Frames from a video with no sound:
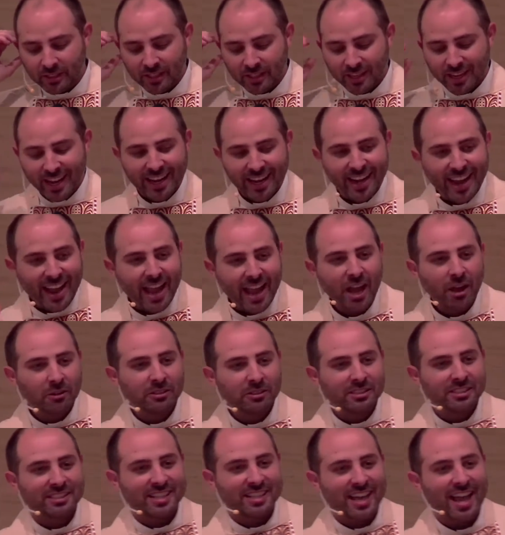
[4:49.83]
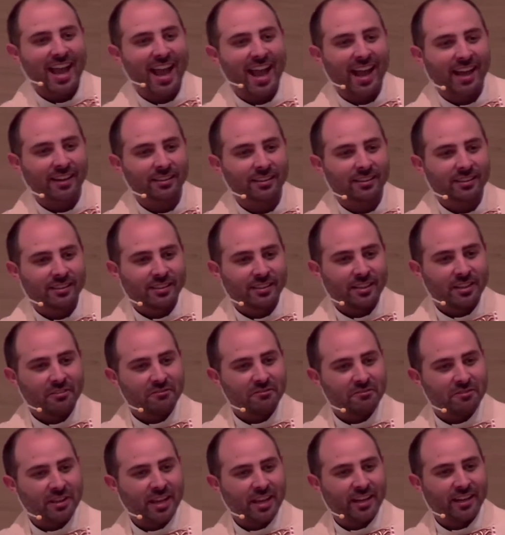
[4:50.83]
And how does that
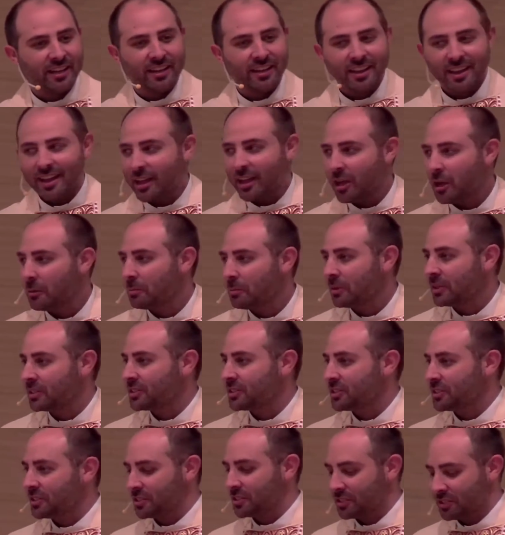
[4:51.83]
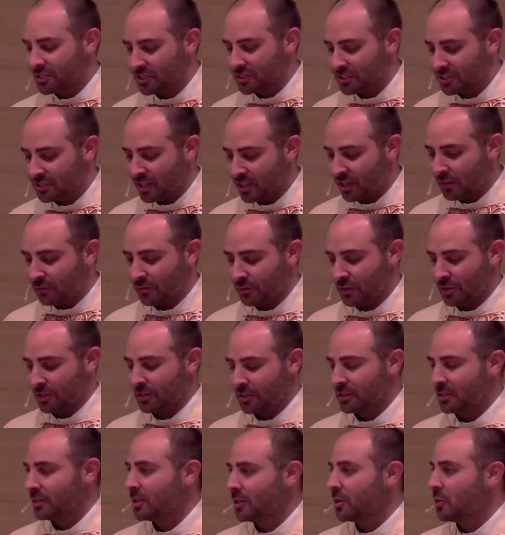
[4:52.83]
event help us discover
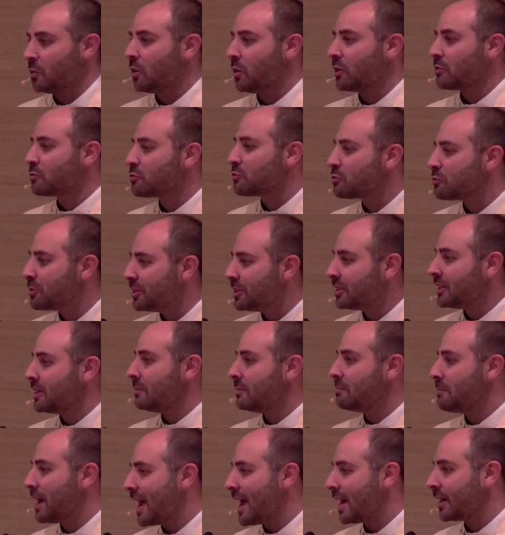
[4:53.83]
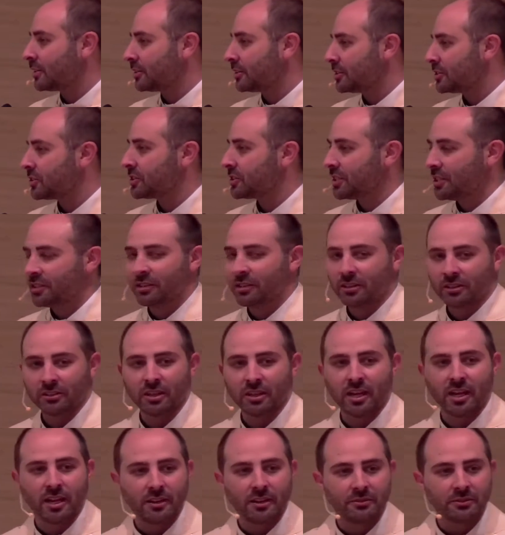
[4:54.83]
what really matters in our
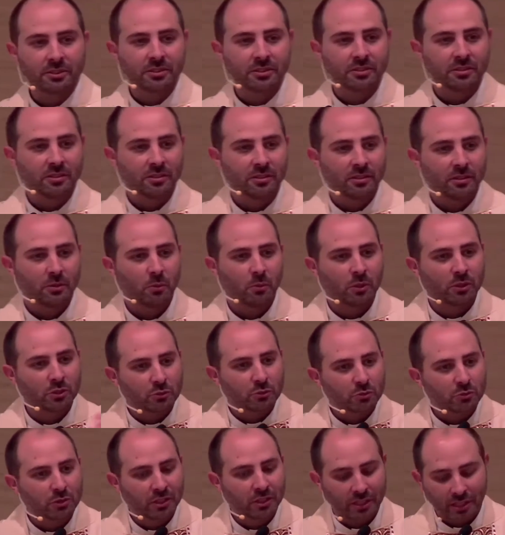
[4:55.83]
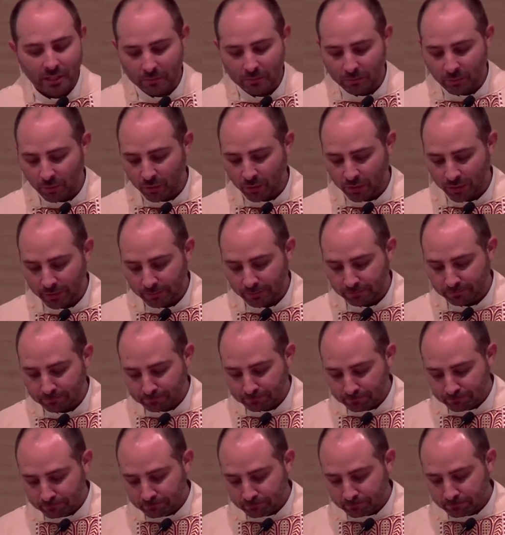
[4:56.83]
lives? What's really important?
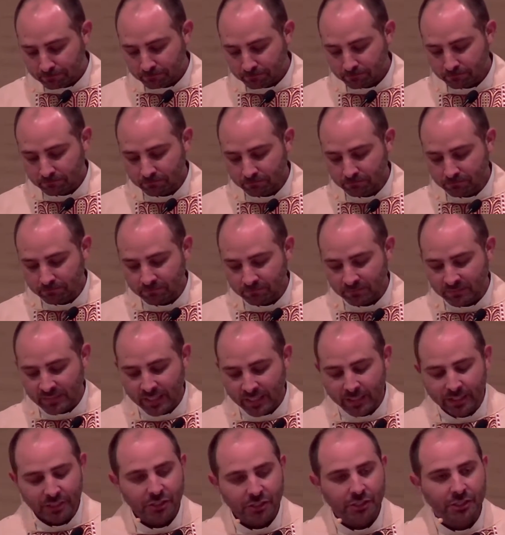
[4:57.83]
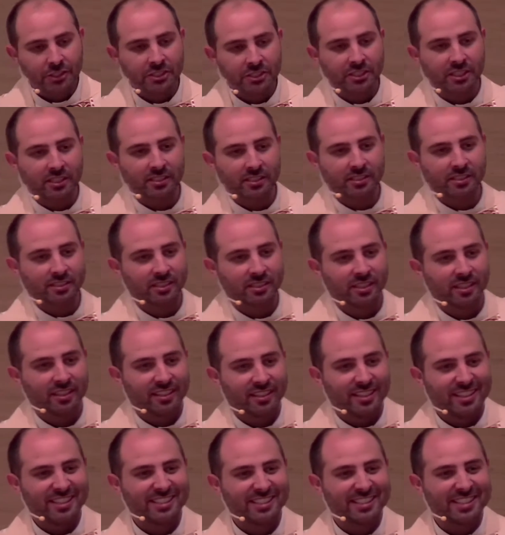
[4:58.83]
Jesus
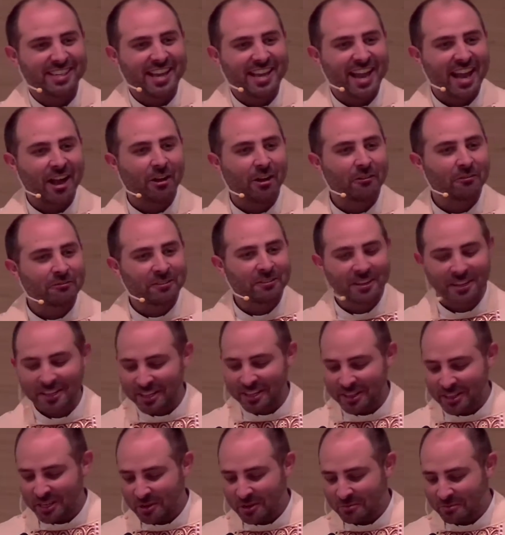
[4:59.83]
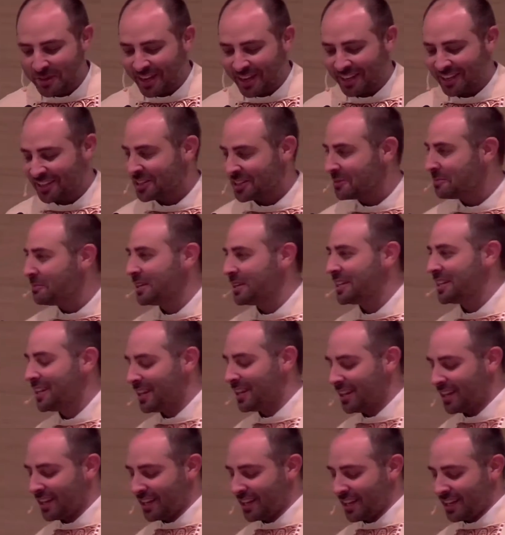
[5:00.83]
is the Alpha and the Omega, the
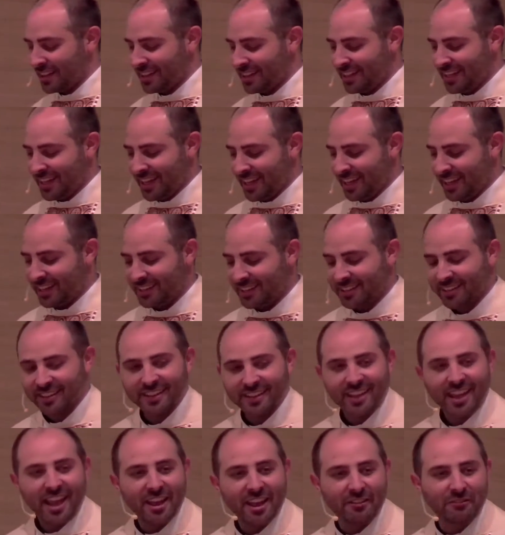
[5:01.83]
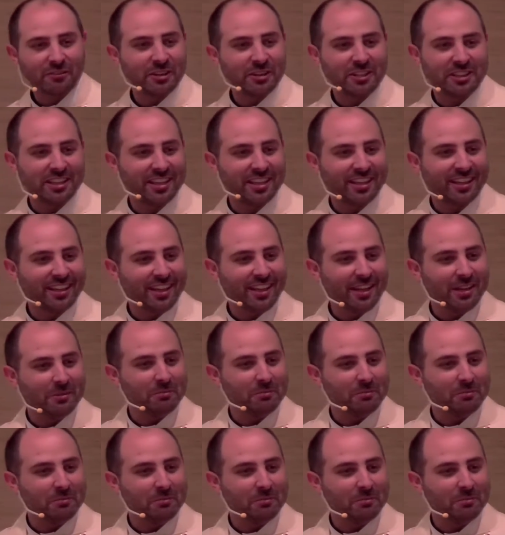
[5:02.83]
beginning and the end, everything in